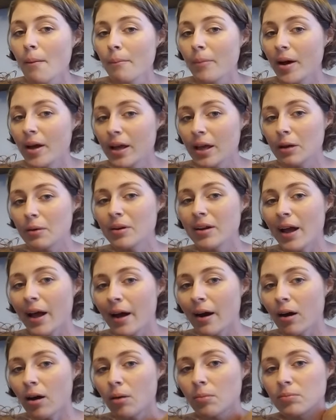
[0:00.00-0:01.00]
but it would
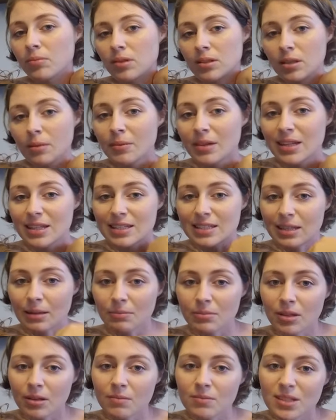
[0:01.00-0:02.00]
help some of the
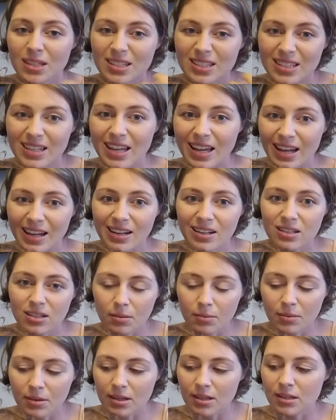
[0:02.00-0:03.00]
symptoms and get
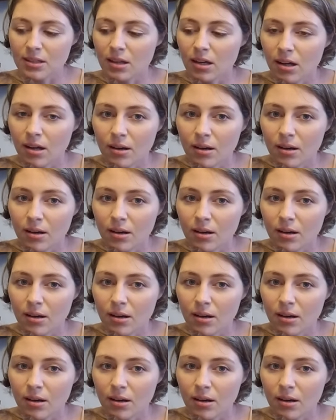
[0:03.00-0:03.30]
some of the.